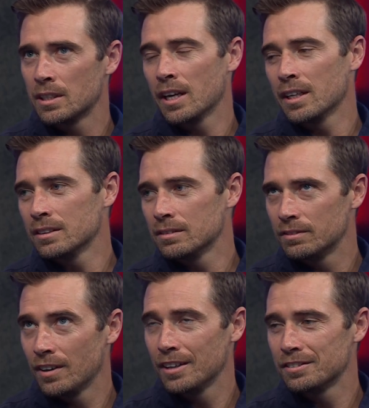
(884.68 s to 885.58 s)
day
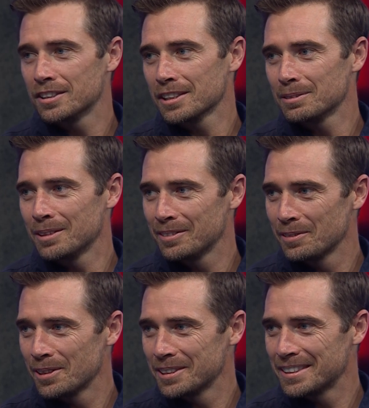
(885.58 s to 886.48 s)
5, 6, whatever it
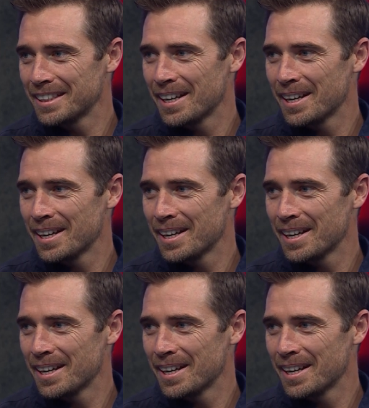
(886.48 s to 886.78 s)
was.